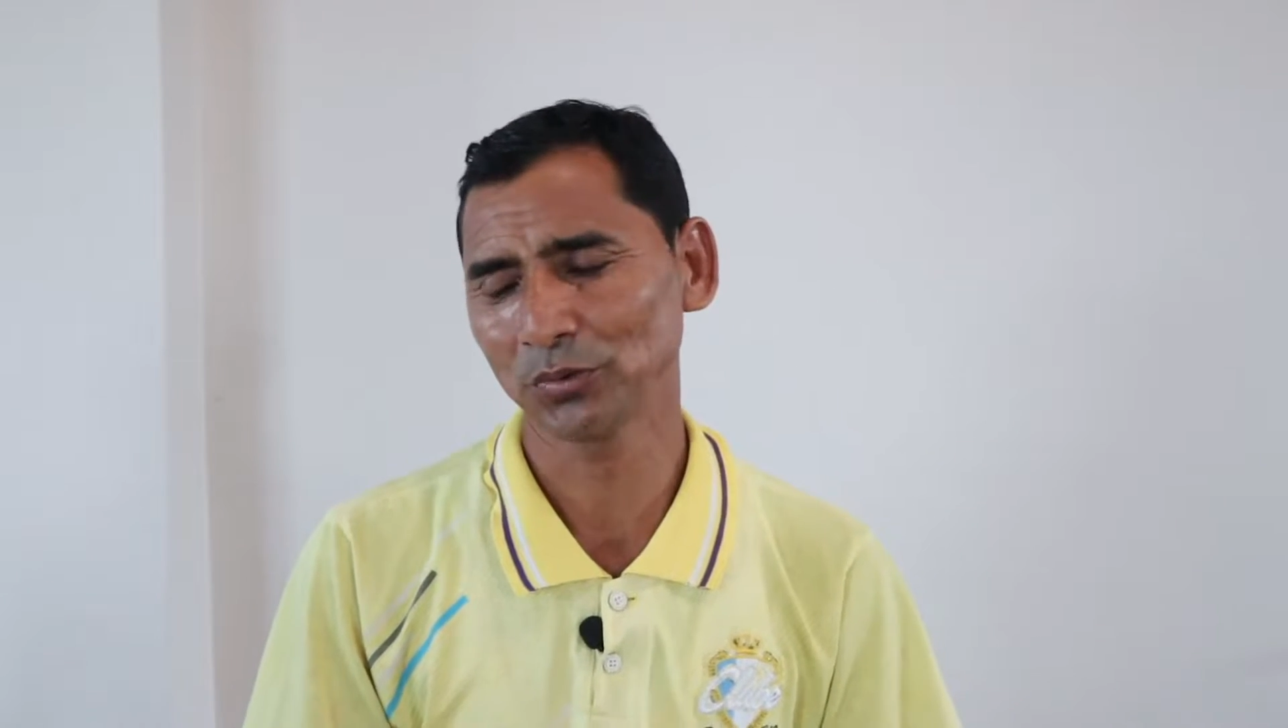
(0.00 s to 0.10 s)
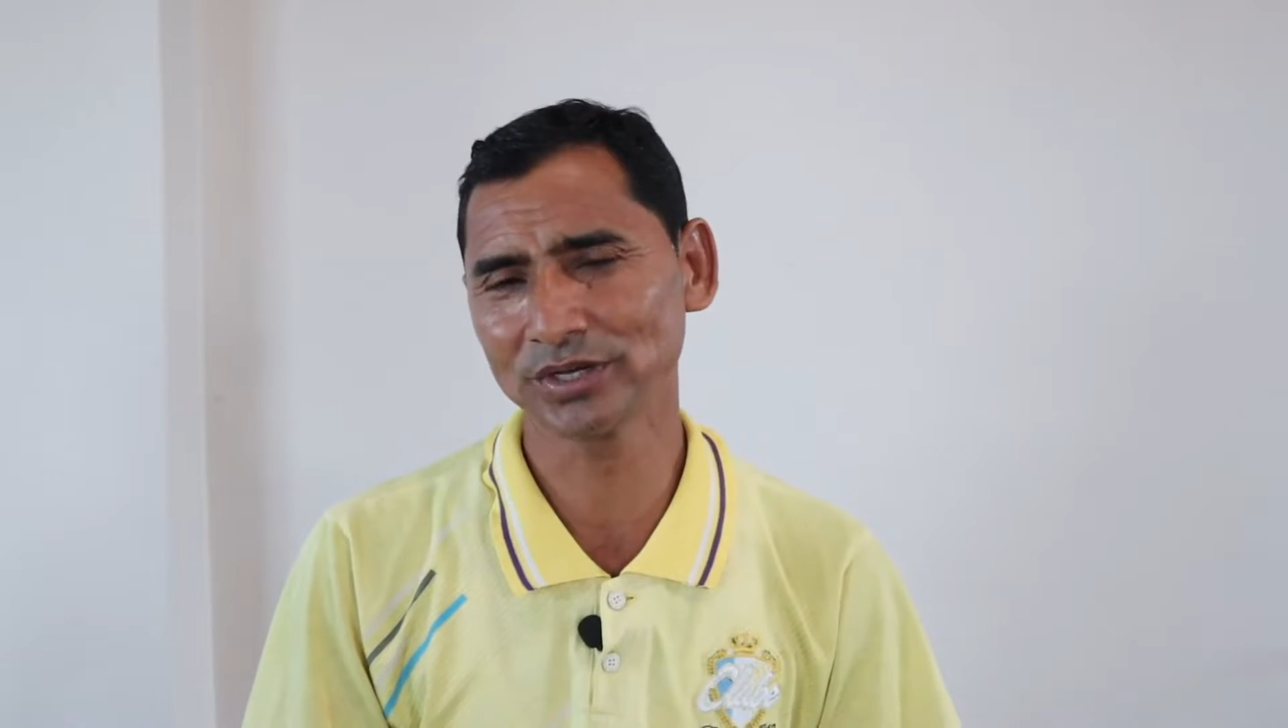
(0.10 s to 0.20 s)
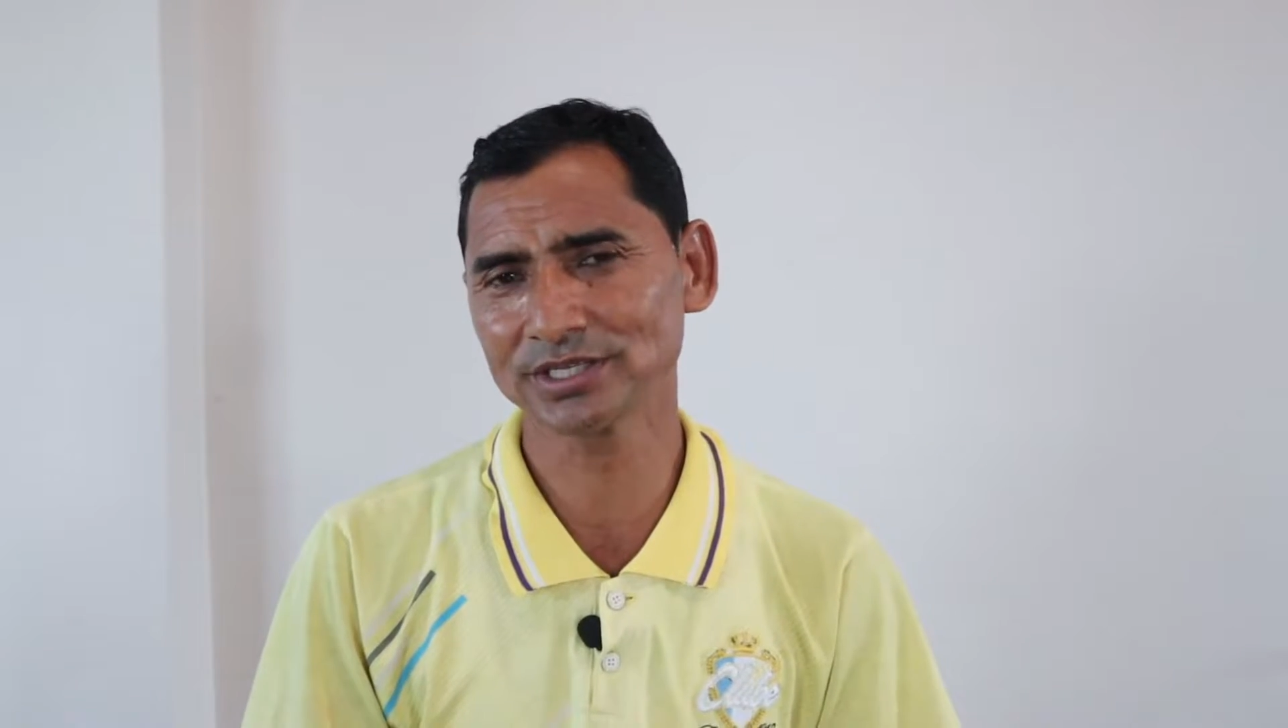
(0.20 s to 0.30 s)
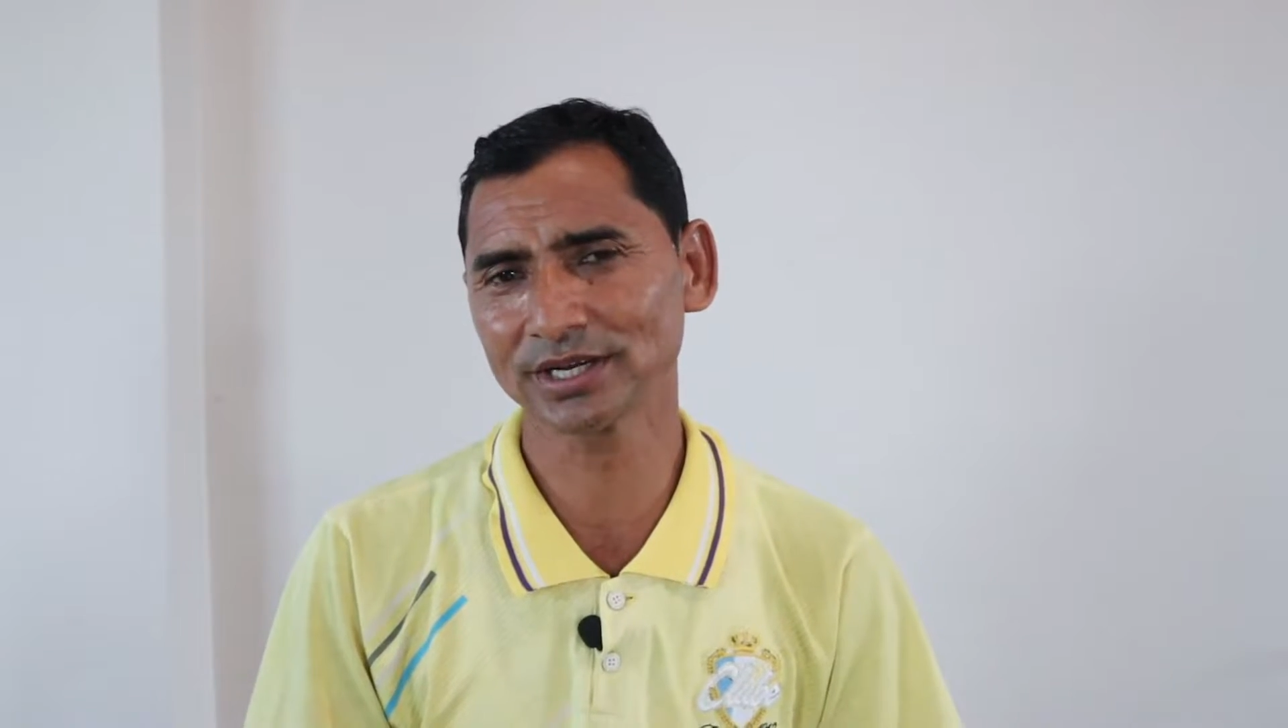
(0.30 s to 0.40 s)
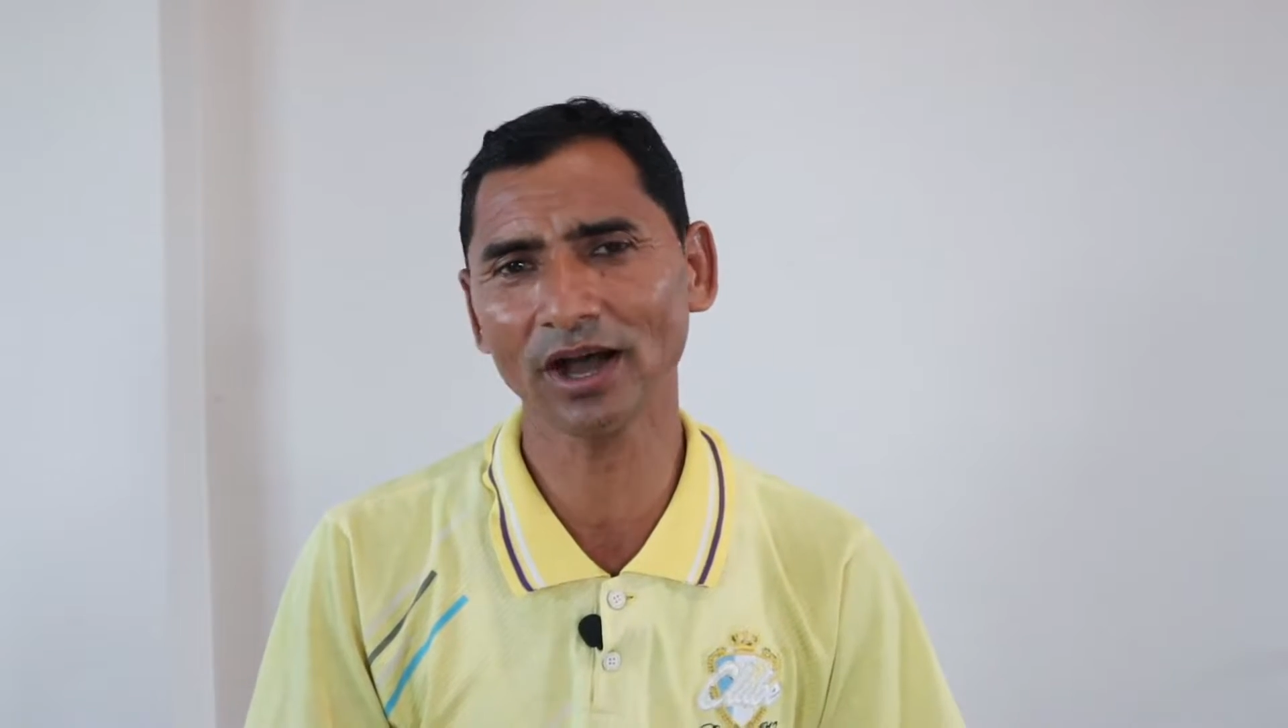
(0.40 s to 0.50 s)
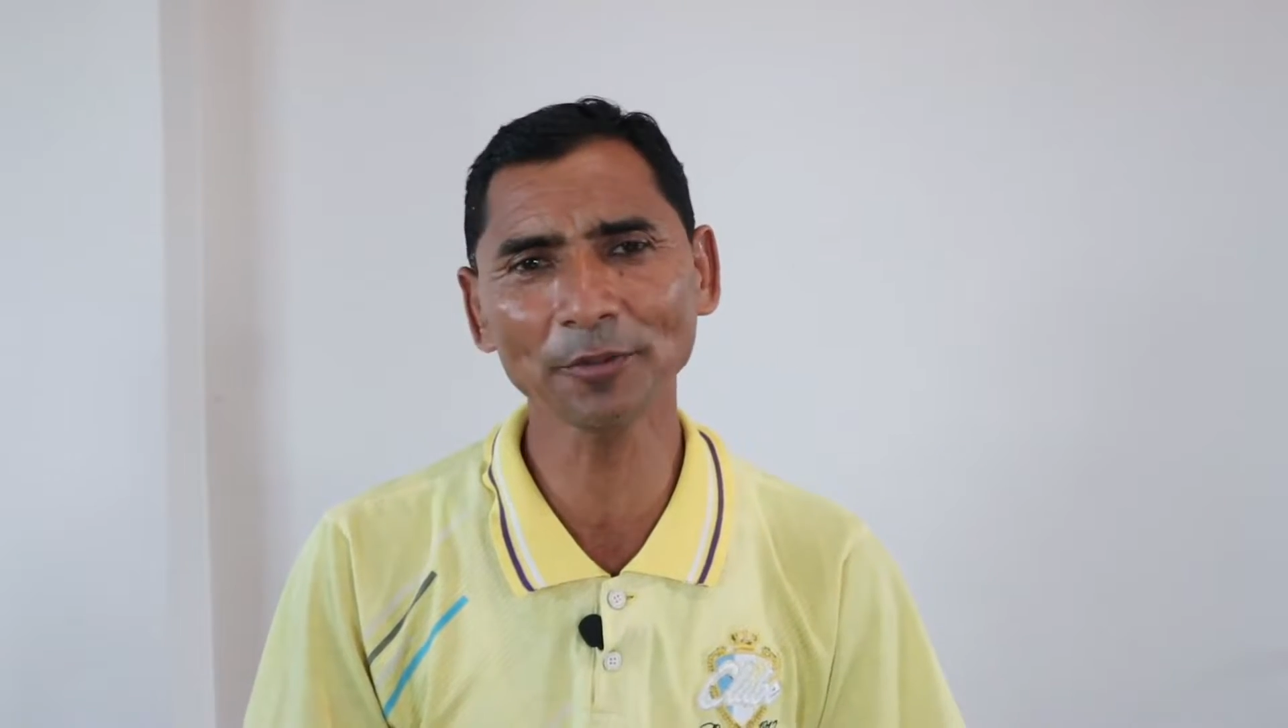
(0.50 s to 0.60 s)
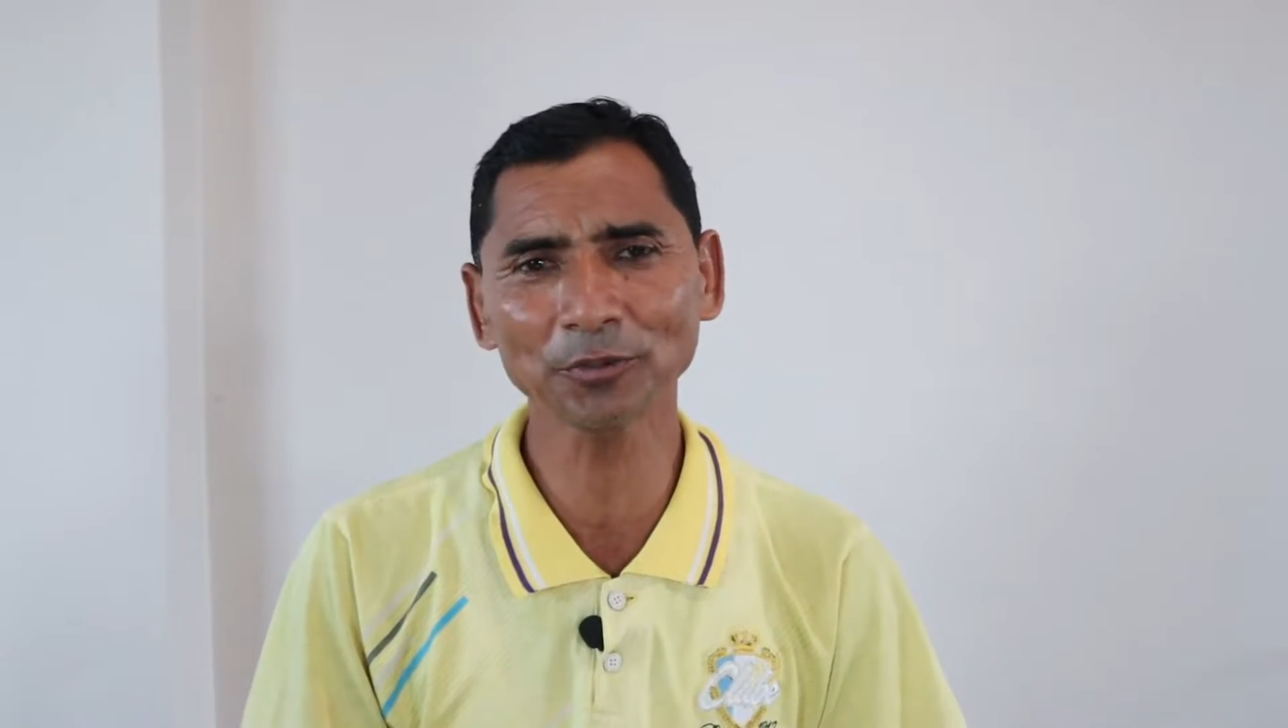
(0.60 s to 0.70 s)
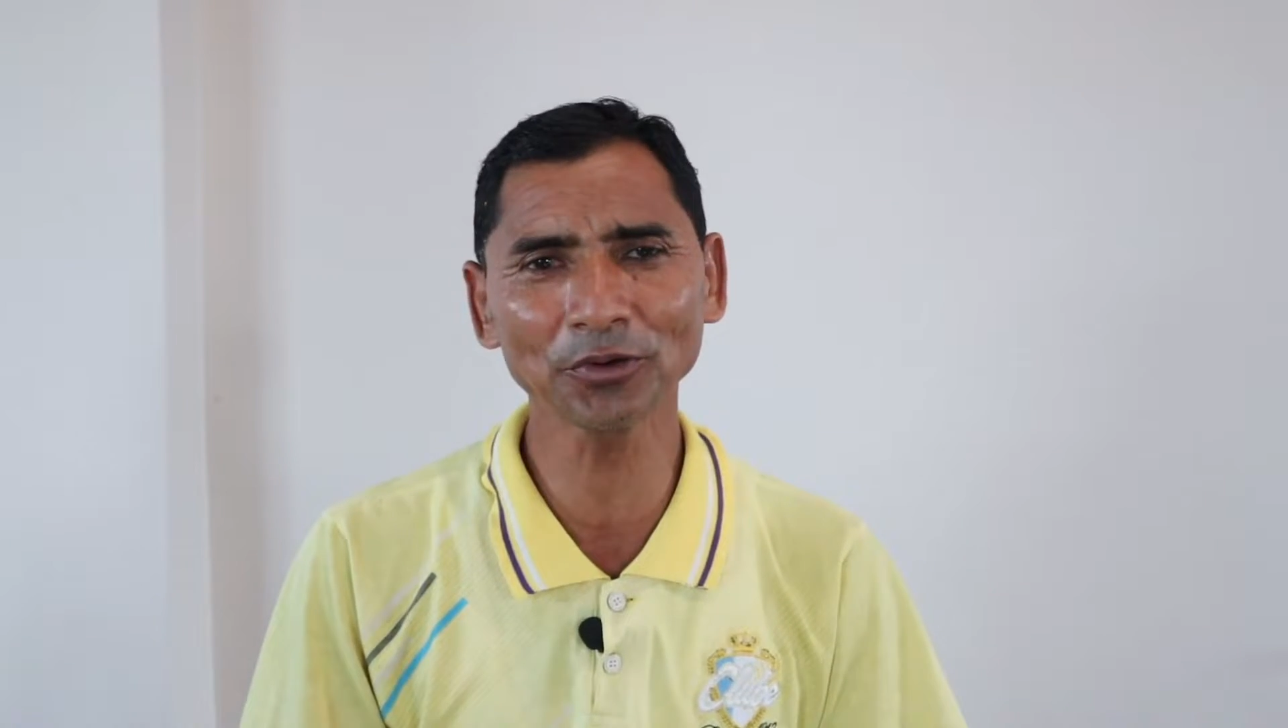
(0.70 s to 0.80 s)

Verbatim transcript: We said, of